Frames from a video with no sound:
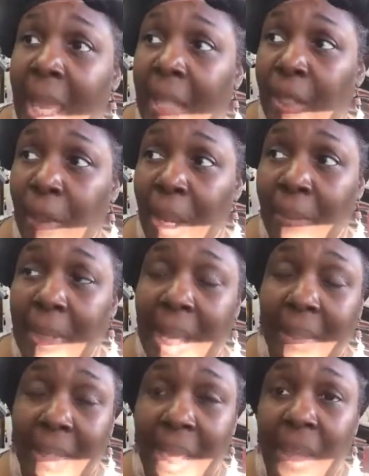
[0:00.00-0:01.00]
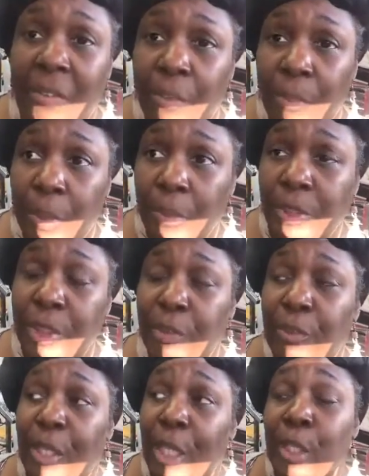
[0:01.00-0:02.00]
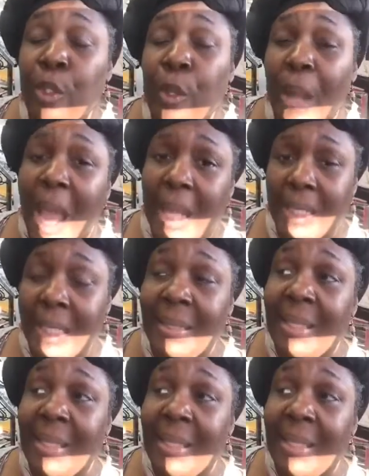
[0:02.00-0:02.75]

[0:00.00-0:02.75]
And the parent have to have the birth certificate and their ID,